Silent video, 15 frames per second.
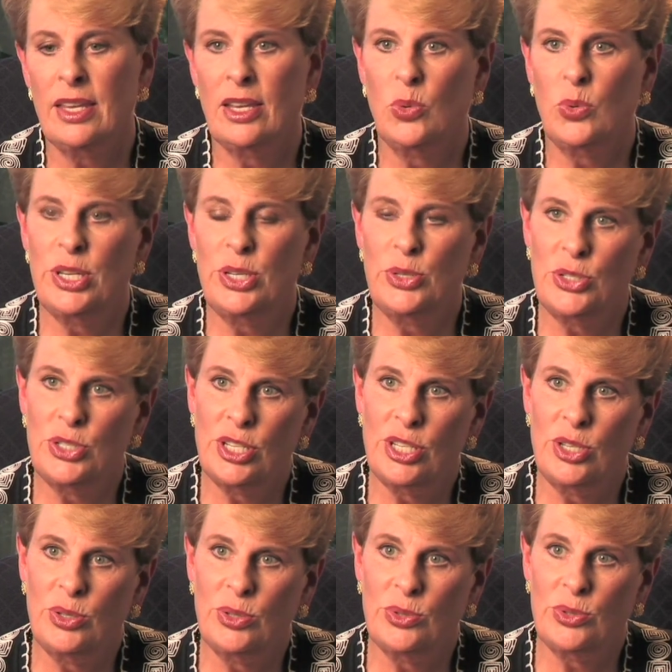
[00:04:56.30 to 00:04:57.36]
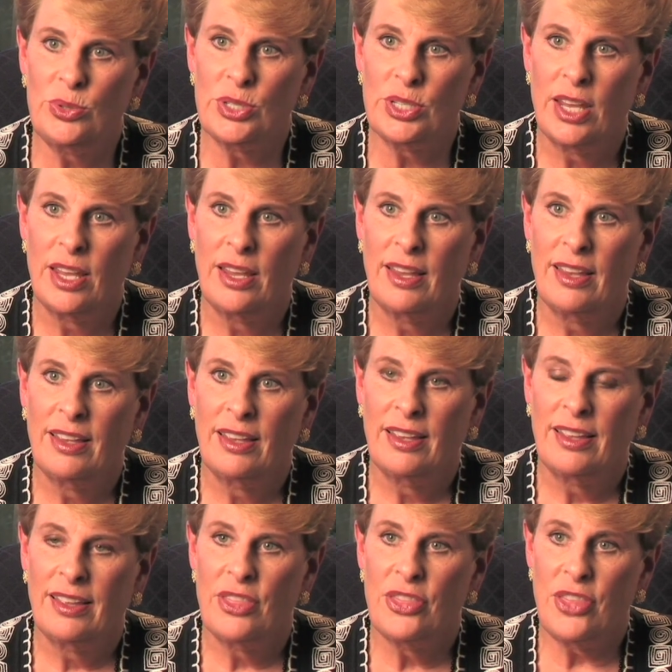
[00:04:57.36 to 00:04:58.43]
We used to use
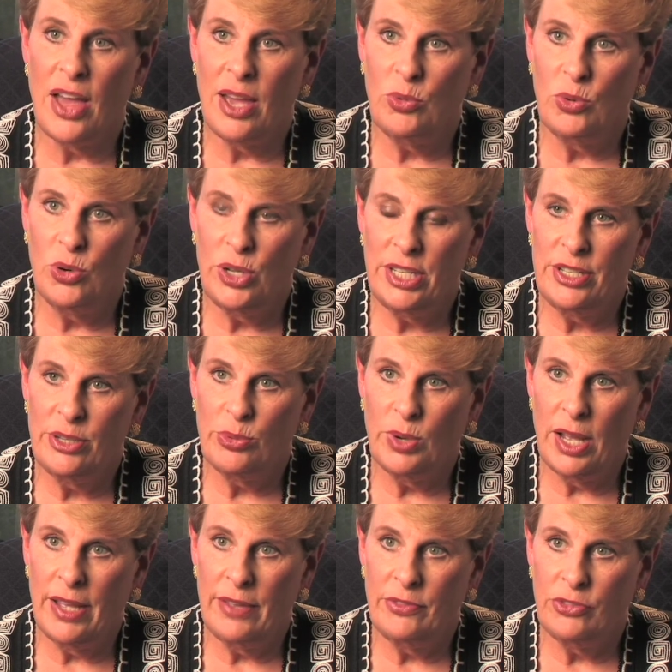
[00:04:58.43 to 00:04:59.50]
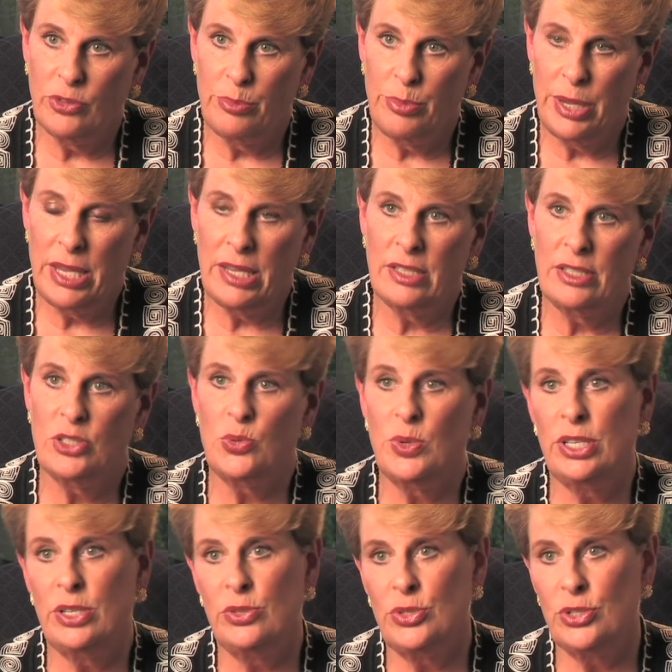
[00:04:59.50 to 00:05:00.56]
thyroid derived from pigs. We
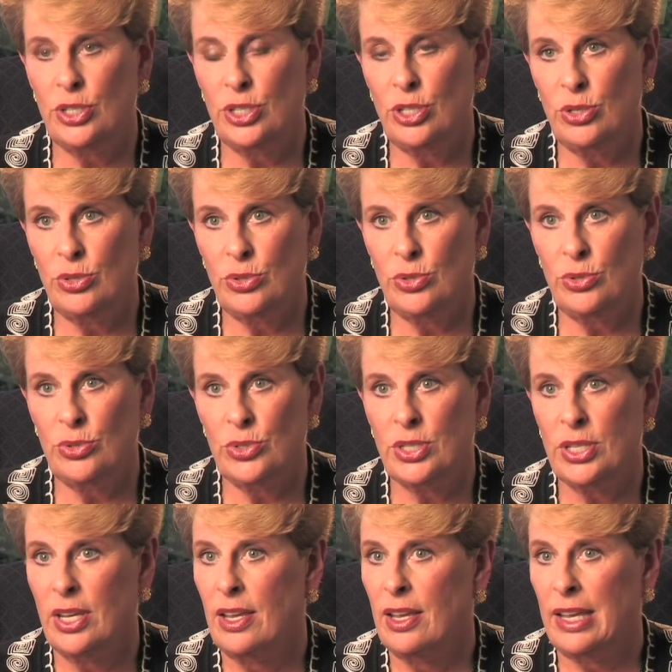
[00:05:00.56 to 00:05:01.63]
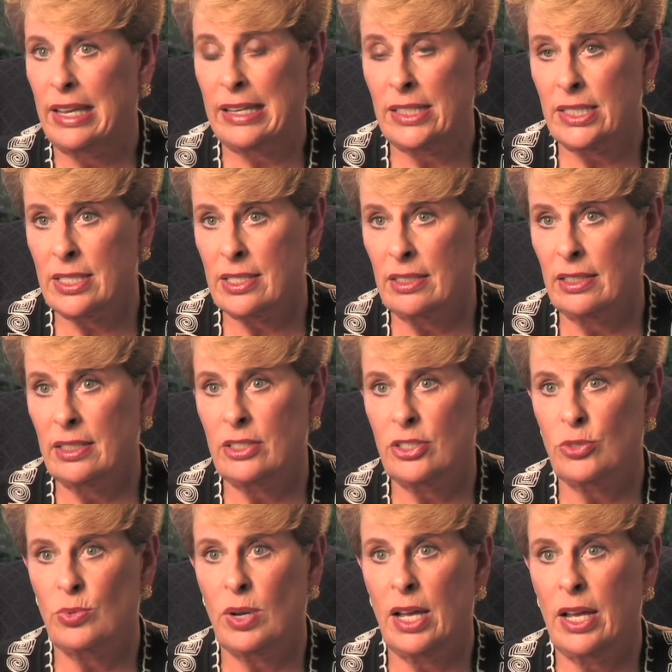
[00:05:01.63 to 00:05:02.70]
used to use insulin
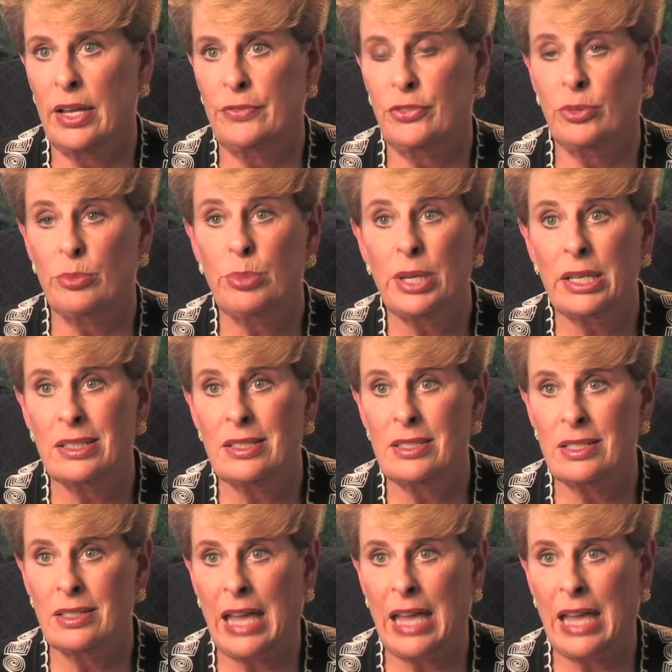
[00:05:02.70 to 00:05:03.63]
derived from pigs and